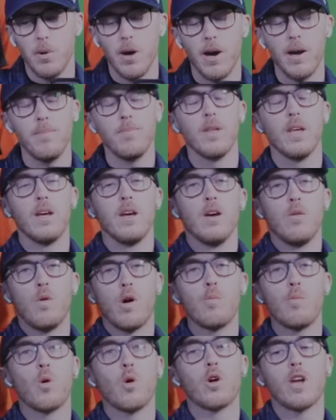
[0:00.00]
But
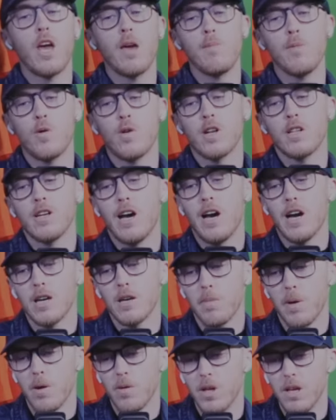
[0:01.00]
one more game I want to talk
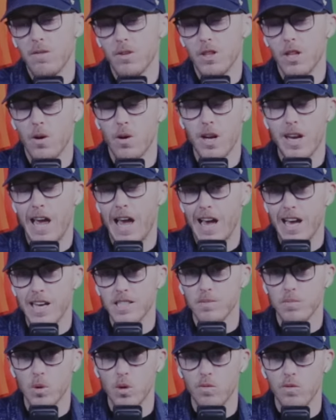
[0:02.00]
about, even though it
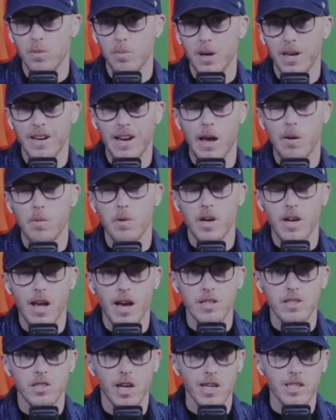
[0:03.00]
has moved a bit, I would
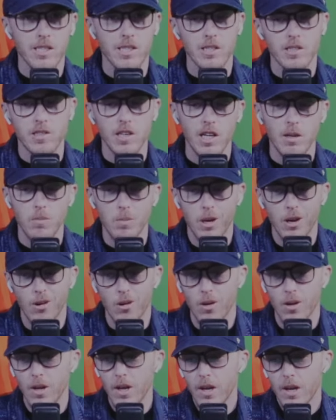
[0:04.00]
not chase the steam
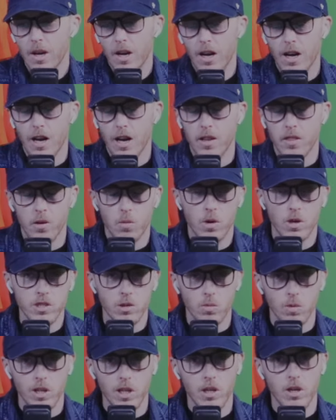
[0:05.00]
here. There was
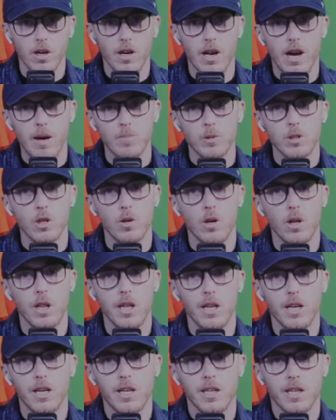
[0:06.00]
a really good
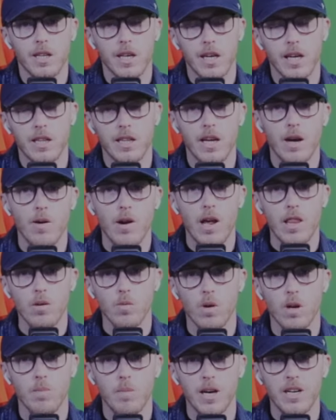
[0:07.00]
opportunity to get down on the
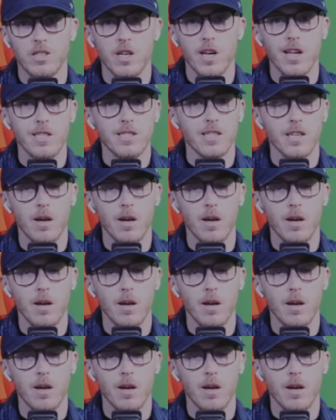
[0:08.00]
Winnipeg Jets.